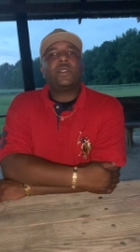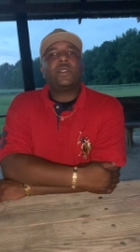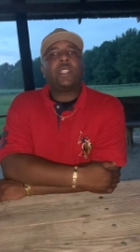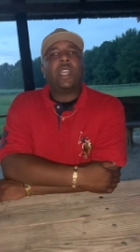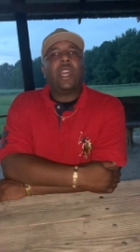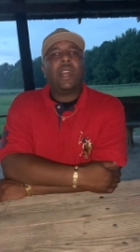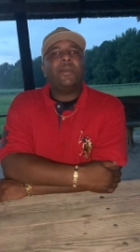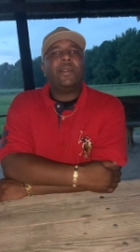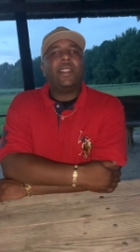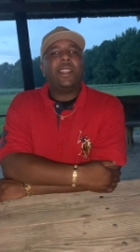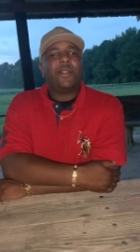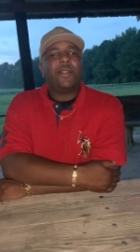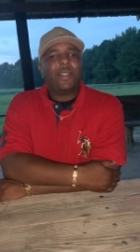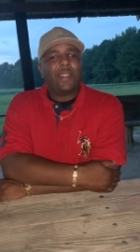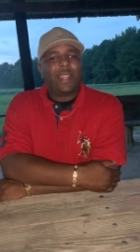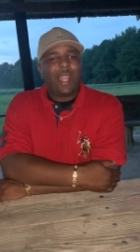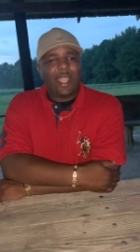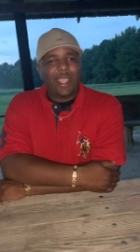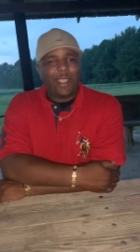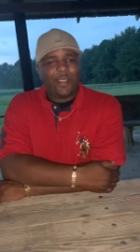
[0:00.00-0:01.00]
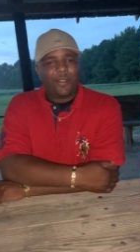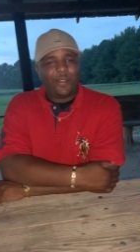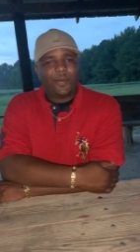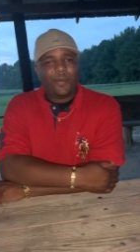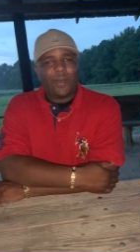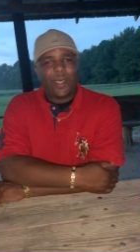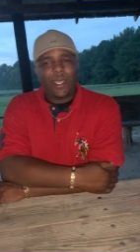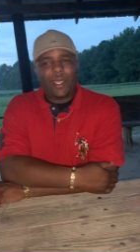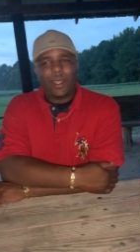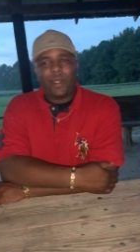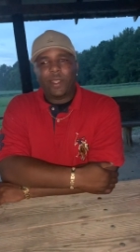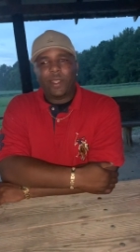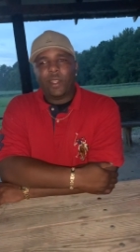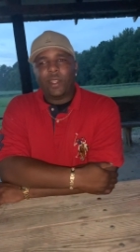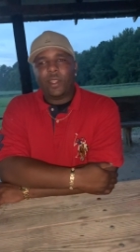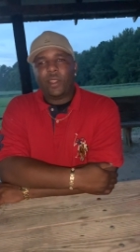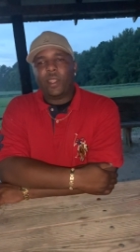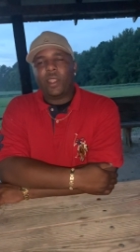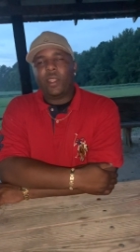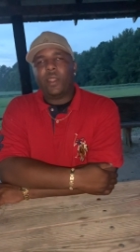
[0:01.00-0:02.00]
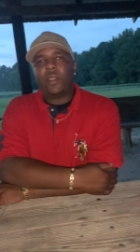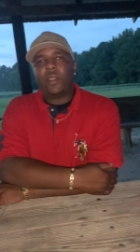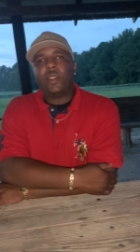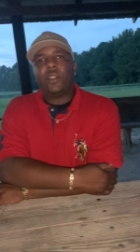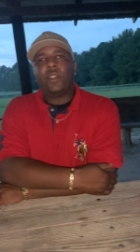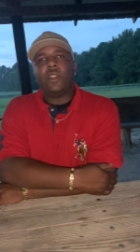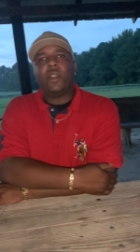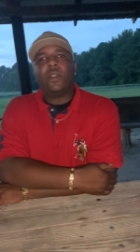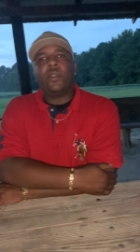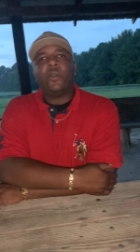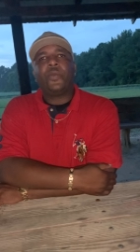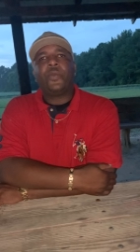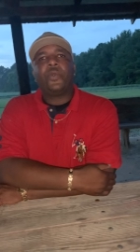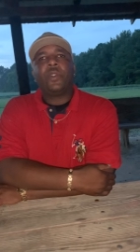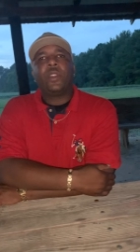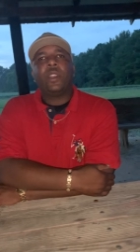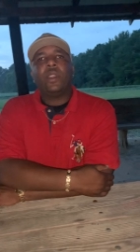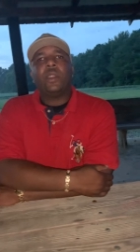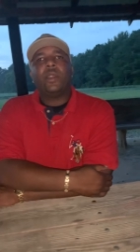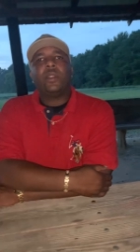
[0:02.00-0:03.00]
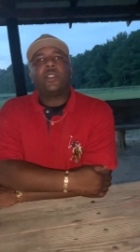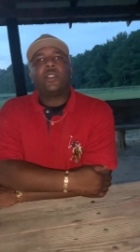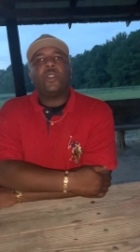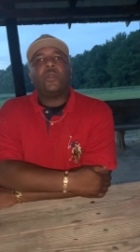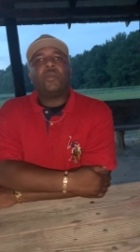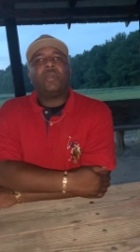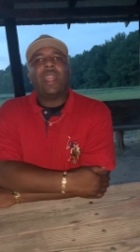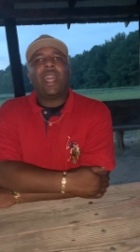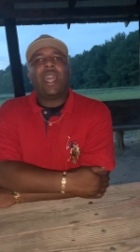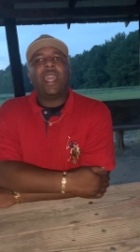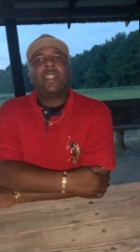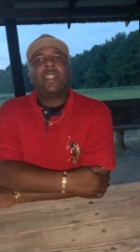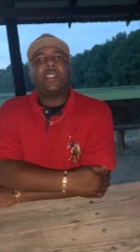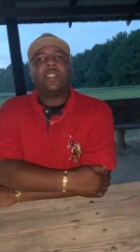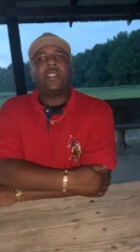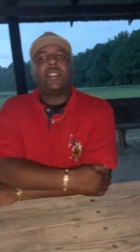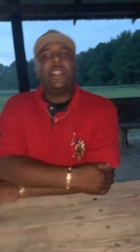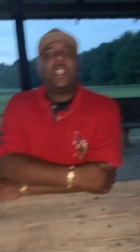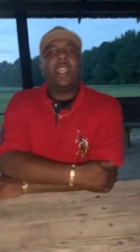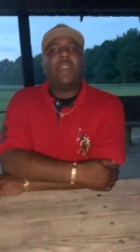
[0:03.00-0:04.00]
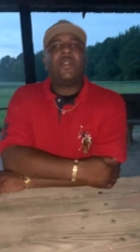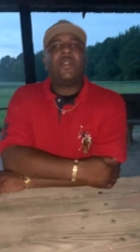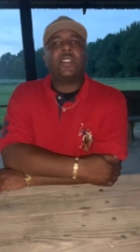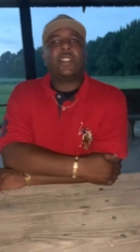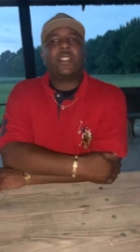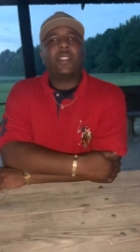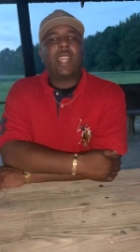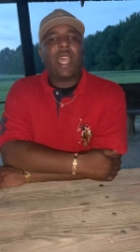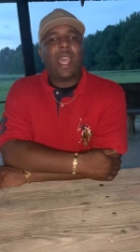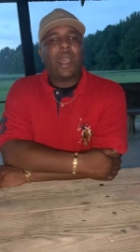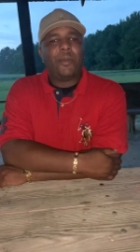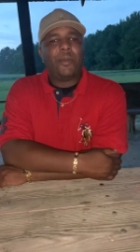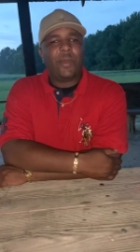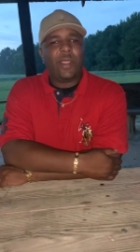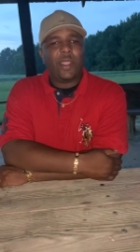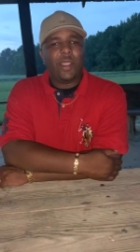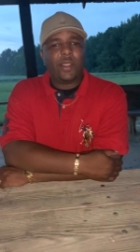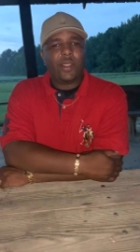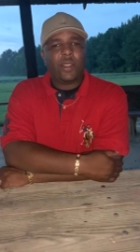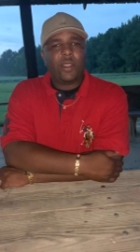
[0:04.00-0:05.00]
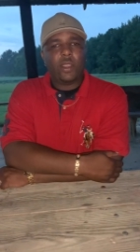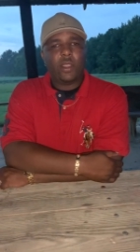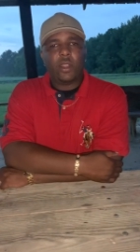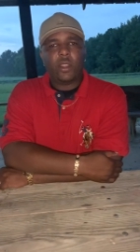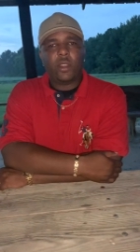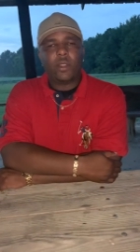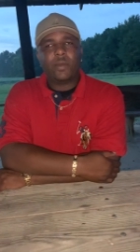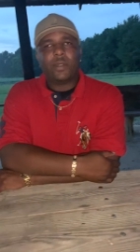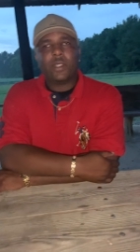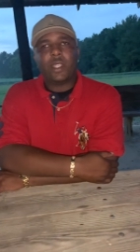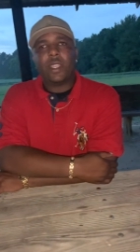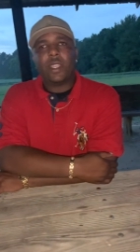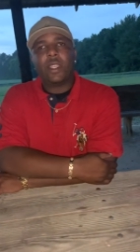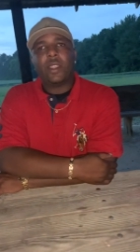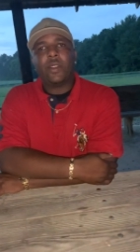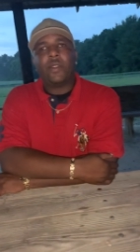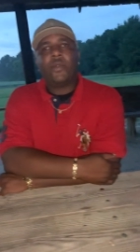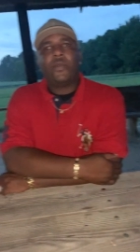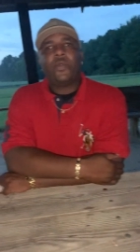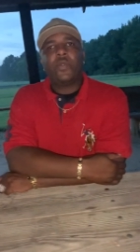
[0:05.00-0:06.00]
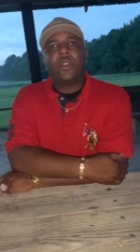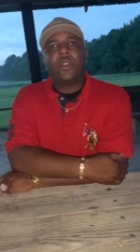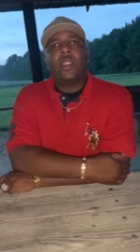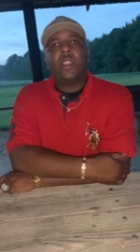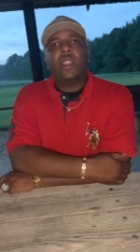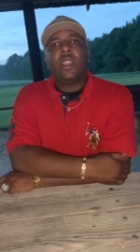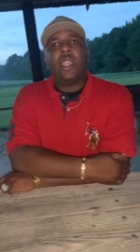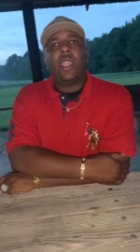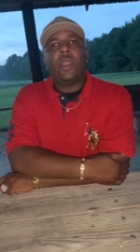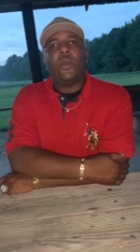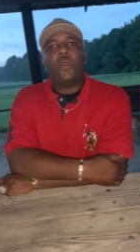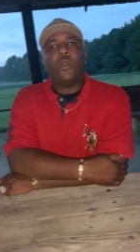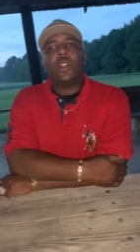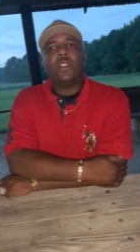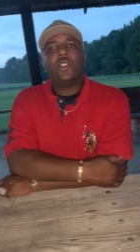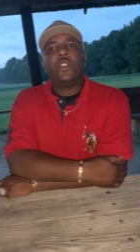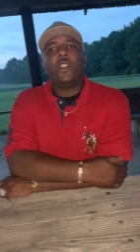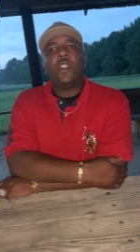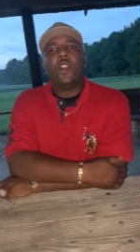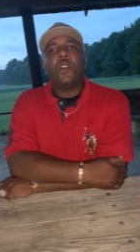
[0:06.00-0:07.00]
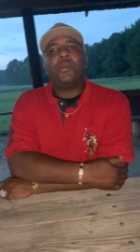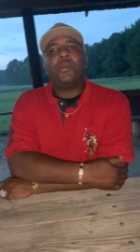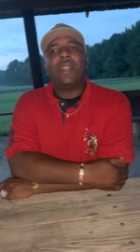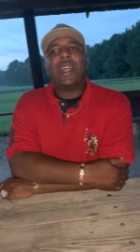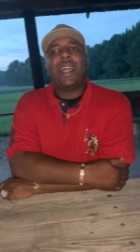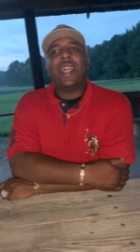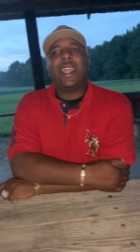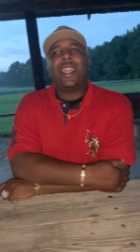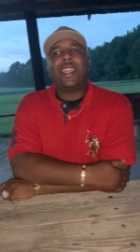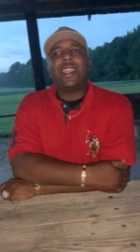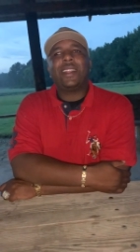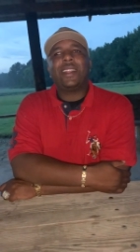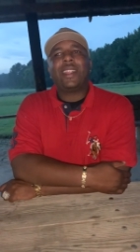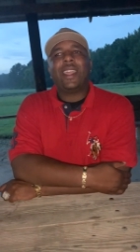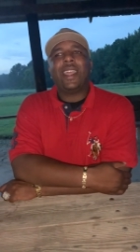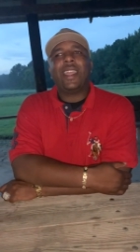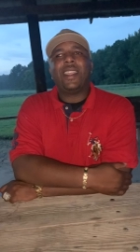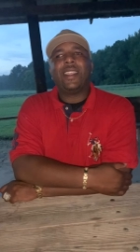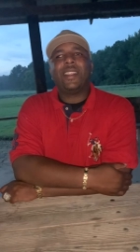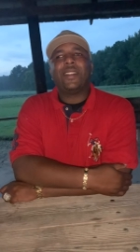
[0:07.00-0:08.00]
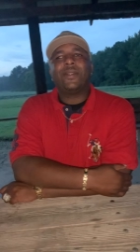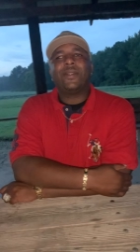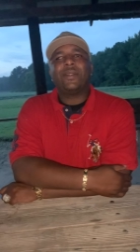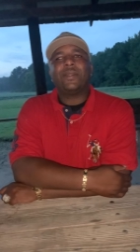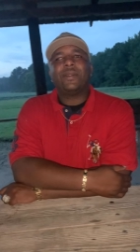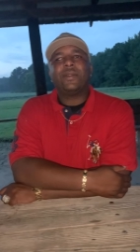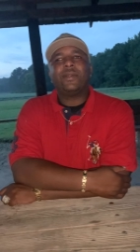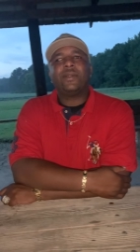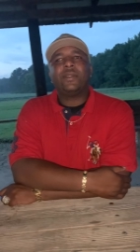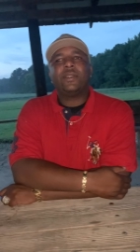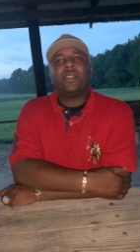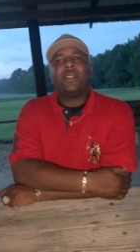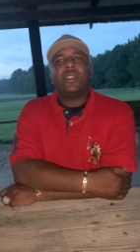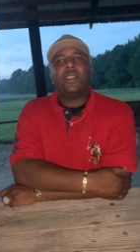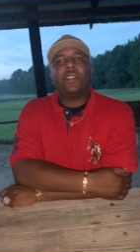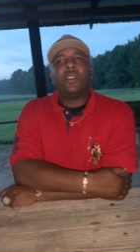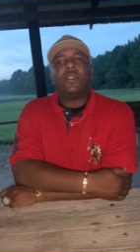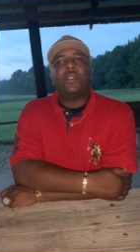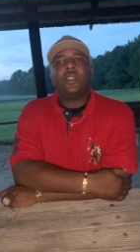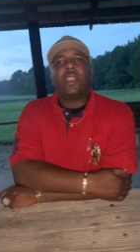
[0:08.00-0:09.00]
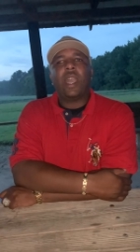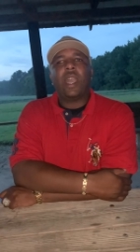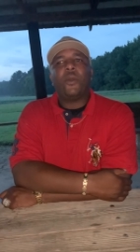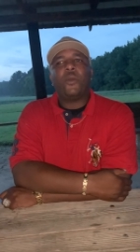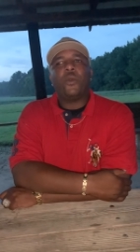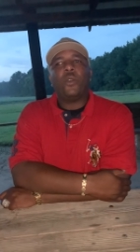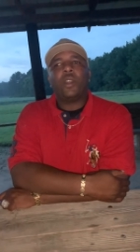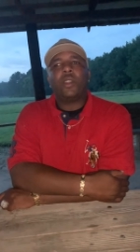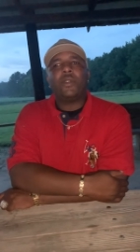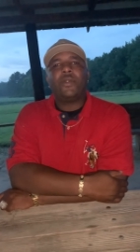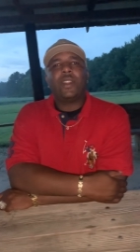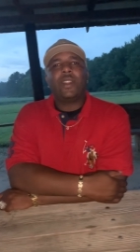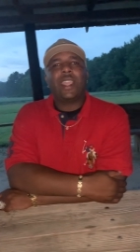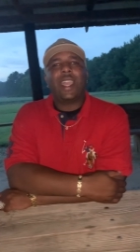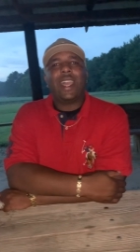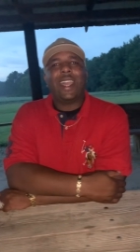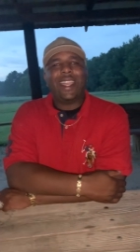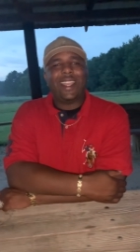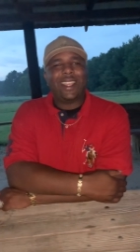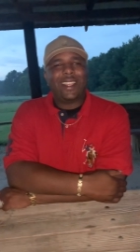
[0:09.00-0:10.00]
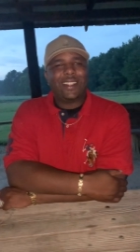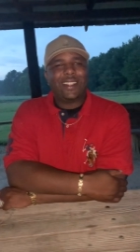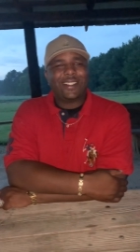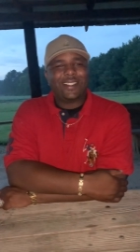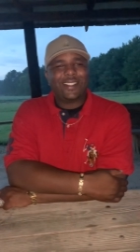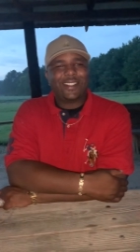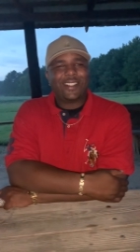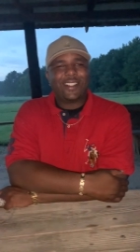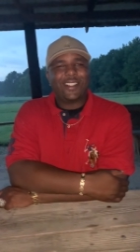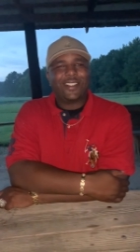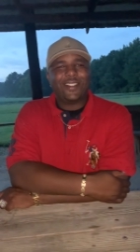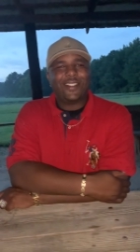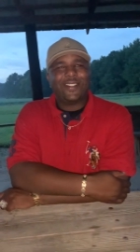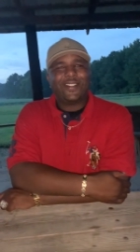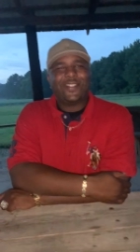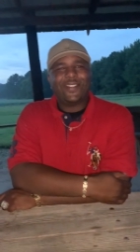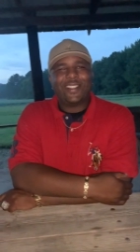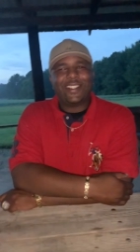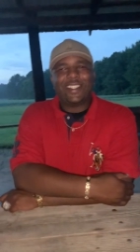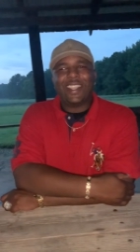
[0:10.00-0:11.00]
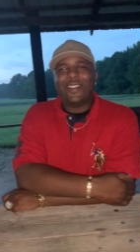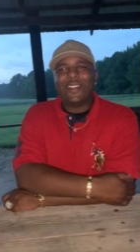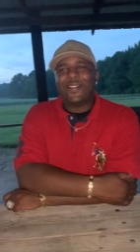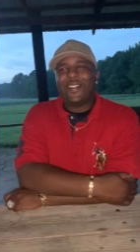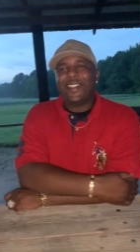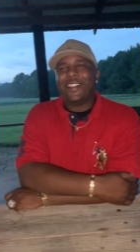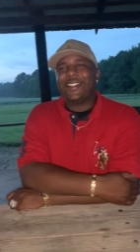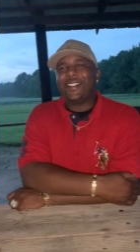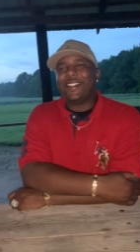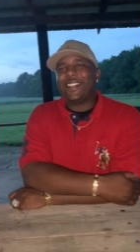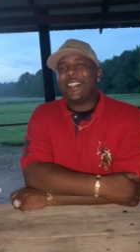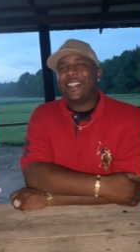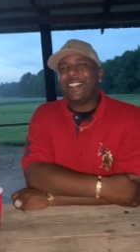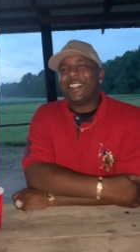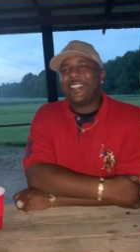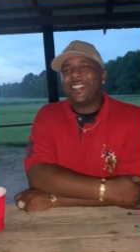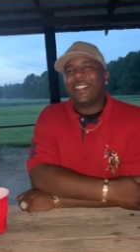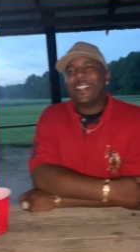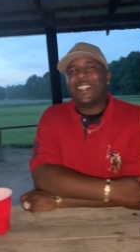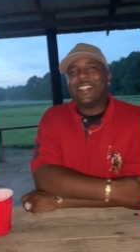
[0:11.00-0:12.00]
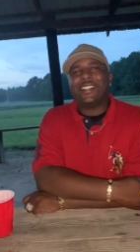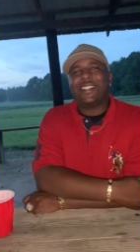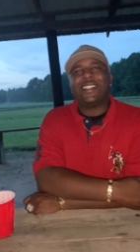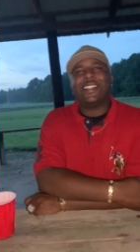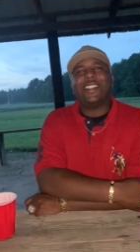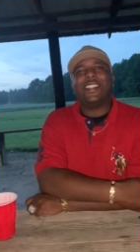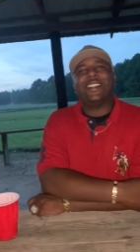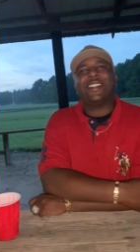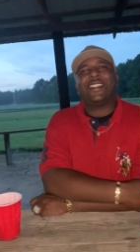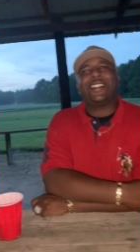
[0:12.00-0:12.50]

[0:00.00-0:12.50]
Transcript: I'm living life, man. And so blindness never stopped me. You know what I'm saying? And once you go blind, hey, you got one of a kind. So with that being said, that's it.